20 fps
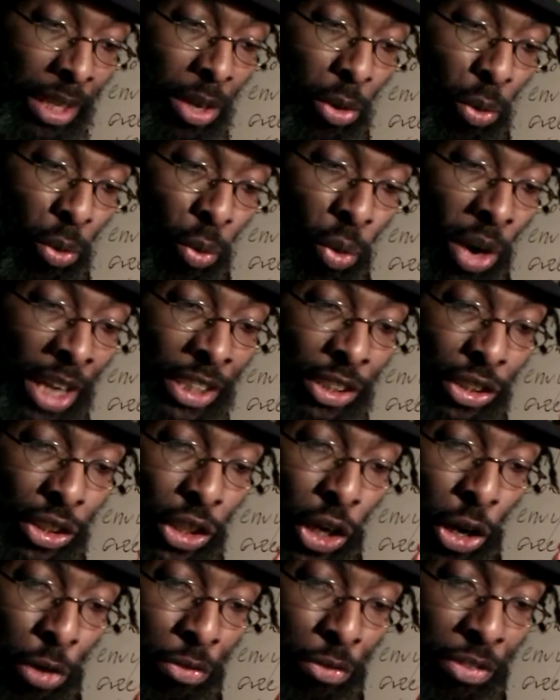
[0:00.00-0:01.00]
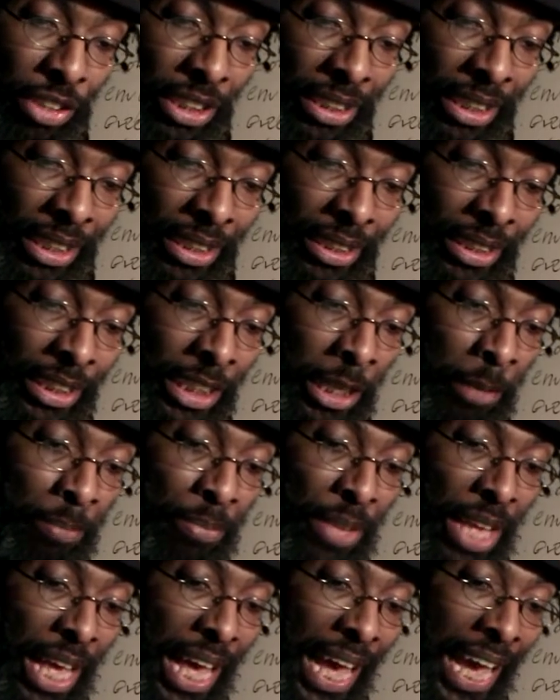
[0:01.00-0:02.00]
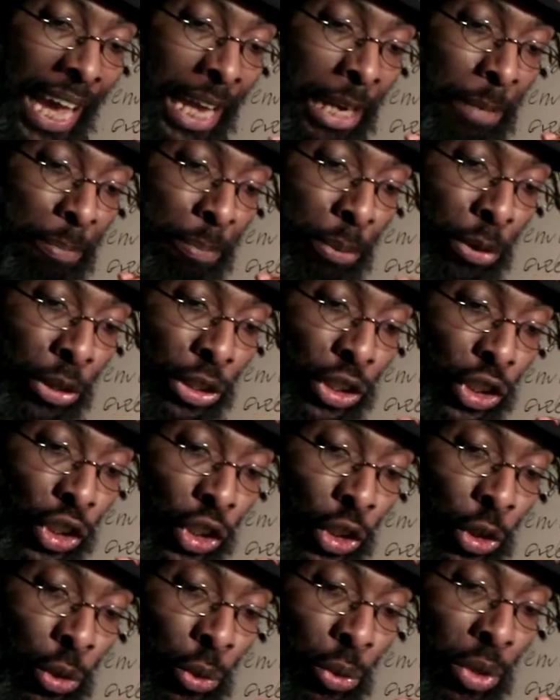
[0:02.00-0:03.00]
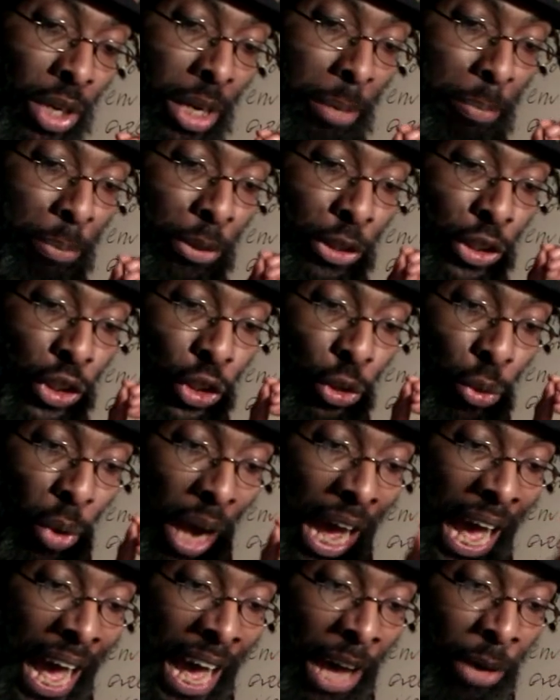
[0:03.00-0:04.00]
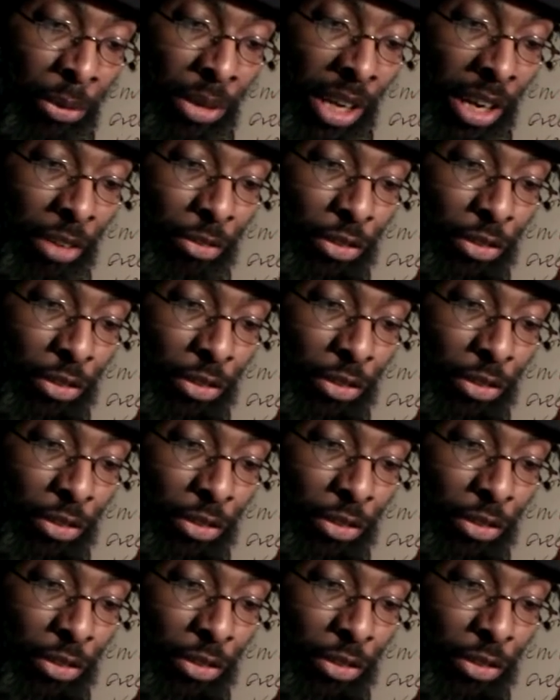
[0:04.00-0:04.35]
one's nervous system and put you out of